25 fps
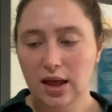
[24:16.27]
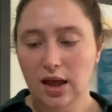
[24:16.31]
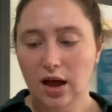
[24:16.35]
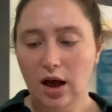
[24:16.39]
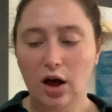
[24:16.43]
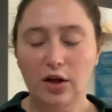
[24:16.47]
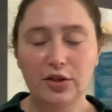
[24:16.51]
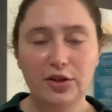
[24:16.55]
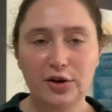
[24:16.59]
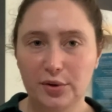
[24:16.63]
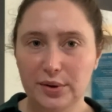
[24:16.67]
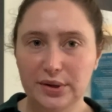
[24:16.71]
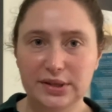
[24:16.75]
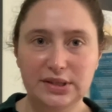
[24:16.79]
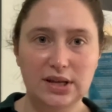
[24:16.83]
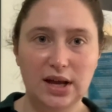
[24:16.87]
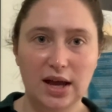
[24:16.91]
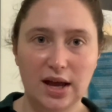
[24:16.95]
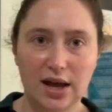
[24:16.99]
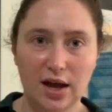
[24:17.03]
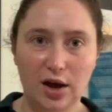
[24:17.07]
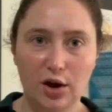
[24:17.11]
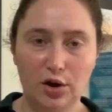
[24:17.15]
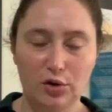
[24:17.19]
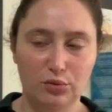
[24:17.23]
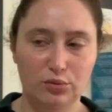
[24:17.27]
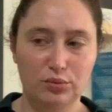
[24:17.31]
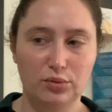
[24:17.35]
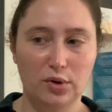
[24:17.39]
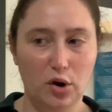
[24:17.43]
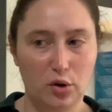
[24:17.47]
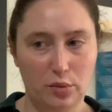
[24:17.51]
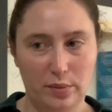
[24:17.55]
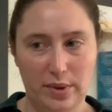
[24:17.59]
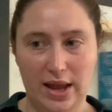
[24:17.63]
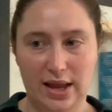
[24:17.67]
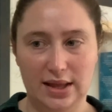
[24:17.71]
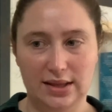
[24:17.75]
Although it's not a
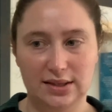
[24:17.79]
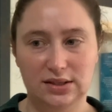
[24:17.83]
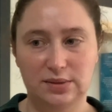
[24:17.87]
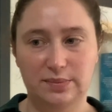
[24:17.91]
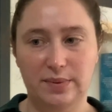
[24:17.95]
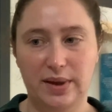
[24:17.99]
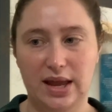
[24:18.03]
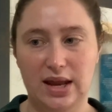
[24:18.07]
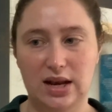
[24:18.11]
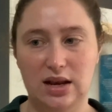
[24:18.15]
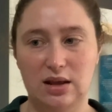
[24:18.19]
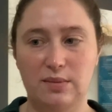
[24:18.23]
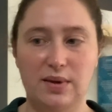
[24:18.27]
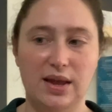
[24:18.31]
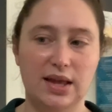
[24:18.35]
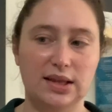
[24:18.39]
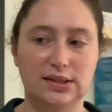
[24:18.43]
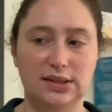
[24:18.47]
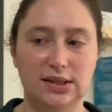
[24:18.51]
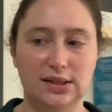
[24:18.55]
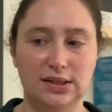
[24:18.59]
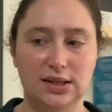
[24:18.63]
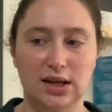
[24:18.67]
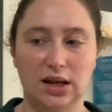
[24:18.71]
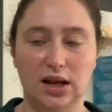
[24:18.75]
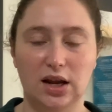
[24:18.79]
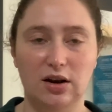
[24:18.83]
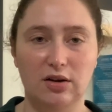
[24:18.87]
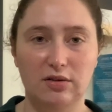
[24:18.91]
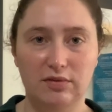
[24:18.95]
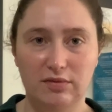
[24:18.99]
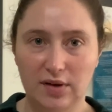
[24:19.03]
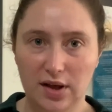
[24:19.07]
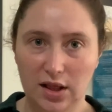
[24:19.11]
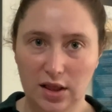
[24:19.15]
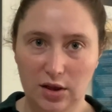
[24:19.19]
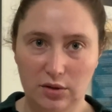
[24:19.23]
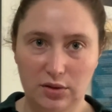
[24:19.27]
romance by any means. It's not going to
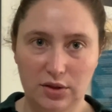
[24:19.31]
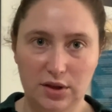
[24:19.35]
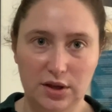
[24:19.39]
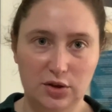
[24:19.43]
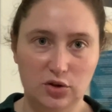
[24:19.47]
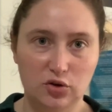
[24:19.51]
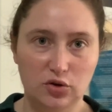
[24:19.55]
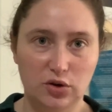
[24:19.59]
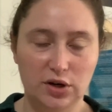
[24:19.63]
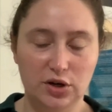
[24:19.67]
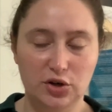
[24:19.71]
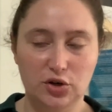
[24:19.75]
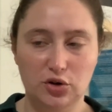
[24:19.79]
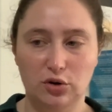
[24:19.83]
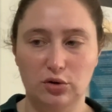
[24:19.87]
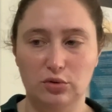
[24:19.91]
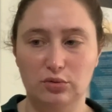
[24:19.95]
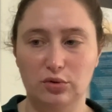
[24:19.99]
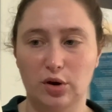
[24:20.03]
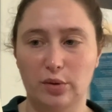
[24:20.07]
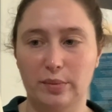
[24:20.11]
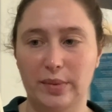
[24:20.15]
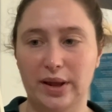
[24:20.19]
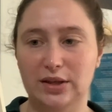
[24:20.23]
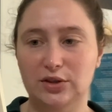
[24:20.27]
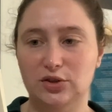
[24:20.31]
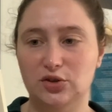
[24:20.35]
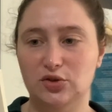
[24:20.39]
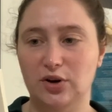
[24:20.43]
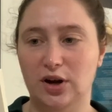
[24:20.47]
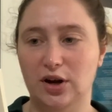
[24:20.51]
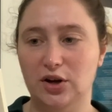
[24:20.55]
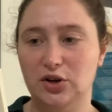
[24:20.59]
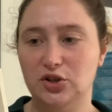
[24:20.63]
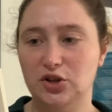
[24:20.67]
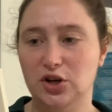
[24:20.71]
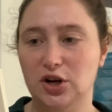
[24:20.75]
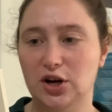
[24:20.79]
follow the traditional romance
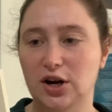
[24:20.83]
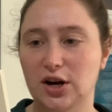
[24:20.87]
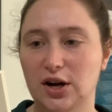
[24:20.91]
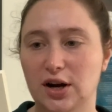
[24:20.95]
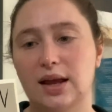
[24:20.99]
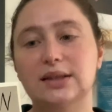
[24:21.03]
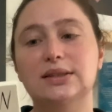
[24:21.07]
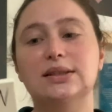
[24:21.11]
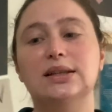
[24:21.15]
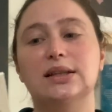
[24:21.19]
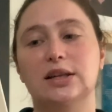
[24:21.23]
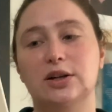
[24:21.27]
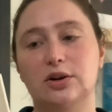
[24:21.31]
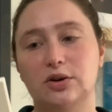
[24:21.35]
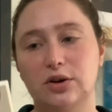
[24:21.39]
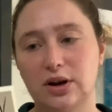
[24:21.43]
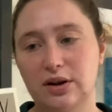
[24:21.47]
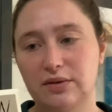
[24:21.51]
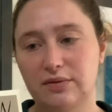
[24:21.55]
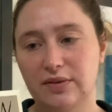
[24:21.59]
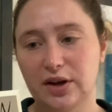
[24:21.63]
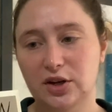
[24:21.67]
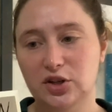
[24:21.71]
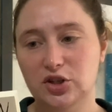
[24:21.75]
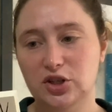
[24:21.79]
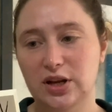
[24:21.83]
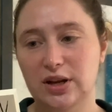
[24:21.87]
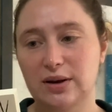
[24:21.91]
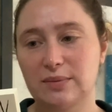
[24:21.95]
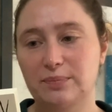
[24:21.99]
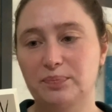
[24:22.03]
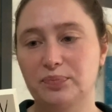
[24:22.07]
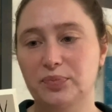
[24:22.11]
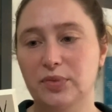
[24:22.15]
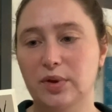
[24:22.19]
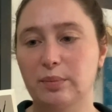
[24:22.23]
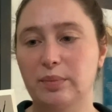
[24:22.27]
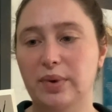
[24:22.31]
structure. It's a literary
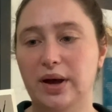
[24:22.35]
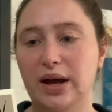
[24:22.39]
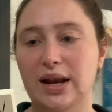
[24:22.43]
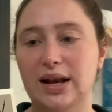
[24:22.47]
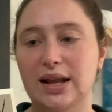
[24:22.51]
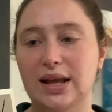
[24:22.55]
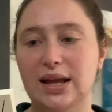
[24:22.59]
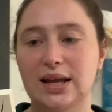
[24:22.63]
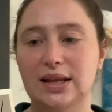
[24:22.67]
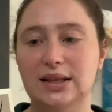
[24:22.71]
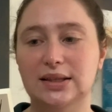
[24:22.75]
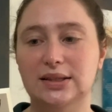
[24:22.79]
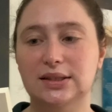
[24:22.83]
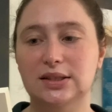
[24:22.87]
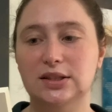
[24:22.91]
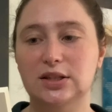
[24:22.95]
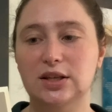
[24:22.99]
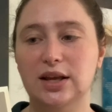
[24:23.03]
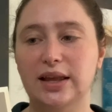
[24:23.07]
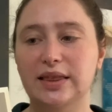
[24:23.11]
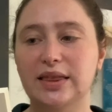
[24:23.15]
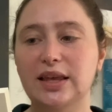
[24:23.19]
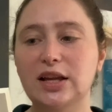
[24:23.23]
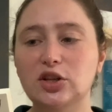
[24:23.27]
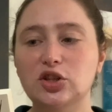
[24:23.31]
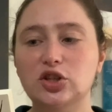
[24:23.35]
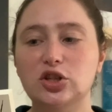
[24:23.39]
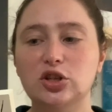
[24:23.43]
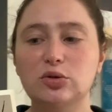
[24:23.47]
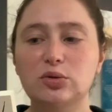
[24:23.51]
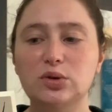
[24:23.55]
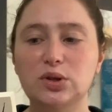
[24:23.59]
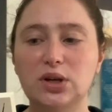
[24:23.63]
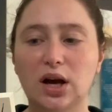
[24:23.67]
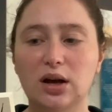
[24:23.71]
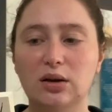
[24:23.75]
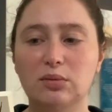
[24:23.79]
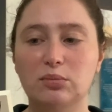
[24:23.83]
fiction, but it's, I think, two
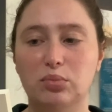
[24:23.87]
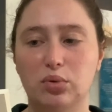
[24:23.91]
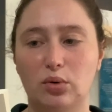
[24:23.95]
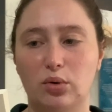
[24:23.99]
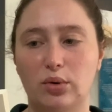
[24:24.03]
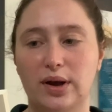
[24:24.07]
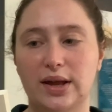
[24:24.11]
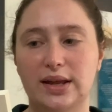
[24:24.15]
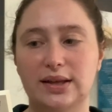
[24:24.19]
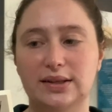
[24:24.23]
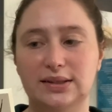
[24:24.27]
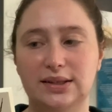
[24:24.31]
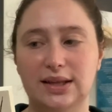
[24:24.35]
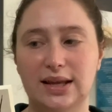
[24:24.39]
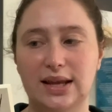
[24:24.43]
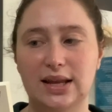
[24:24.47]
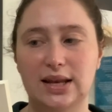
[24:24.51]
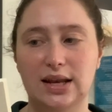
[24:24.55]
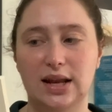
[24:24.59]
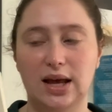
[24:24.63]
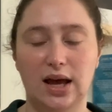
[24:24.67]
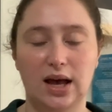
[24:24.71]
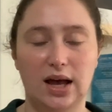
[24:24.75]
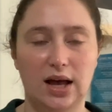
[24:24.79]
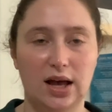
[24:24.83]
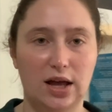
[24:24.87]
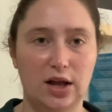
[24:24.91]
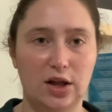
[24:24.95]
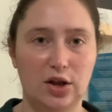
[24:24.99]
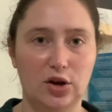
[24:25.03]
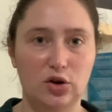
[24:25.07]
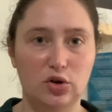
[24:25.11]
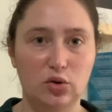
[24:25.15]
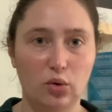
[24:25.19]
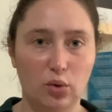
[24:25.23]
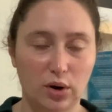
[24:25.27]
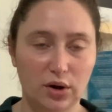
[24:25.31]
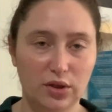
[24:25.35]
young boys in
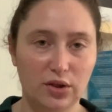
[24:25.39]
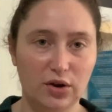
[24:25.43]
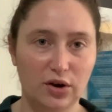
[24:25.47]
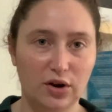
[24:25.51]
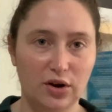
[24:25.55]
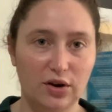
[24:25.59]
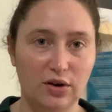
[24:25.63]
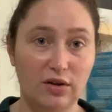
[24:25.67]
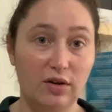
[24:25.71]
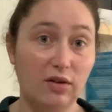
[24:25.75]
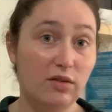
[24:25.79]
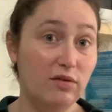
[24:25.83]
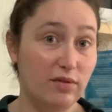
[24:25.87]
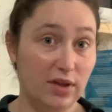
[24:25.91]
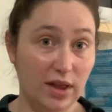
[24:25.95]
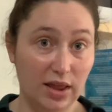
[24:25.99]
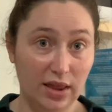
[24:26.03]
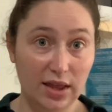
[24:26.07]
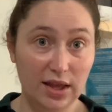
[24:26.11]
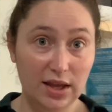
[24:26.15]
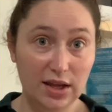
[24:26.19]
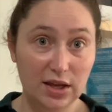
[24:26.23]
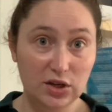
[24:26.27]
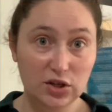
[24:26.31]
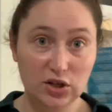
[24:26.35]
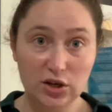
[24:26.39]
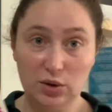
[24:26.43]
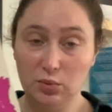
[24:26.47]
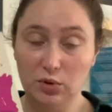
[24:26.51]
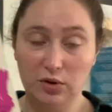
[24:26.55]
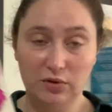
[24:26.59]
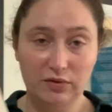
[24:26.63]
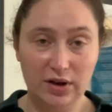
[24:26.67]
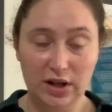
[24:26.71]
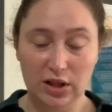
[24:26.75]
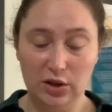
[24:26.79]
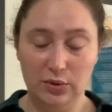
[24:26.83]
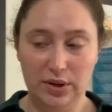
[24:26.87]
a northern village, and we're
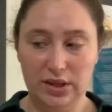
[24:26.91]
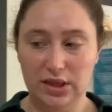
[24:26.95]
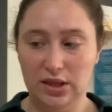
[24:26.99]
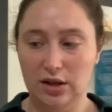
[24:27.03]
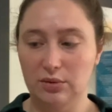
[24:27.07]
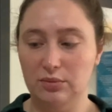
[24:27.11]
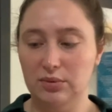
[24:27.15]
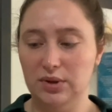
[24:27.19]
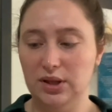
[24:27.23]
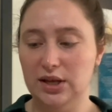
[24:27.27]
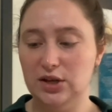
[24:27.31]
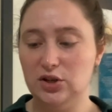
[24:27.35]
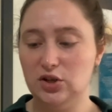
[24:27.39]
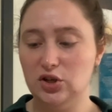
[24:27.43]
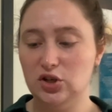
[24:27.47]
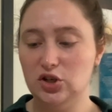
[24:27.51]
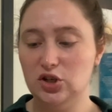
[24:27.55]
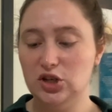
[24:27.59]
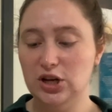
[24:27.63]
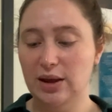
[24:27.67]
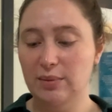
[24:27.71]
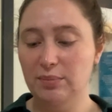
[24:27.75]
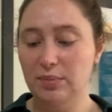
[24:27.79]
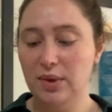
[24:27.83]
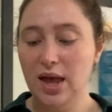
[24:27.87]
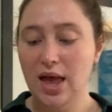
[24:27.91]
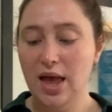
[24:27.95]
following their relationship.